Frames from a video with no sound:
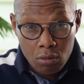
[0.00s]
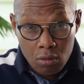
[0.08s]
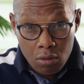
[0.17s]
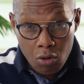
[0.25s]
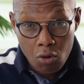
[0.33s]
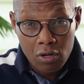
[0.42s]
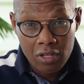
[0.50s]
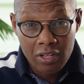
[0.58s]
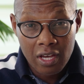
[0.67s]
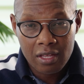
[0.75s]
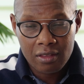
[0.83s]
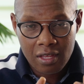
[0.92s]
loan,
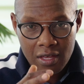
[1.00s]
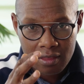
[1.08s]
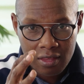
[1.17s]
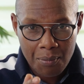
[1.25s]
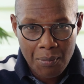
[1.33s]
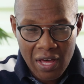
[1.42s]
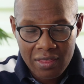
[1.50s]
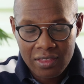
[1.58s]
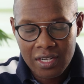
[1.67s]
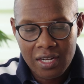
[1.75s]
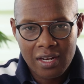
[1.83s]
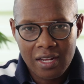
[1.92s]
the
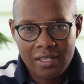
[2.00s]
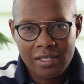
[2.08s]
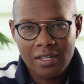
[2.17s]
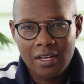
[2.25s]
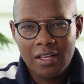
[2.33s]
monthly rent.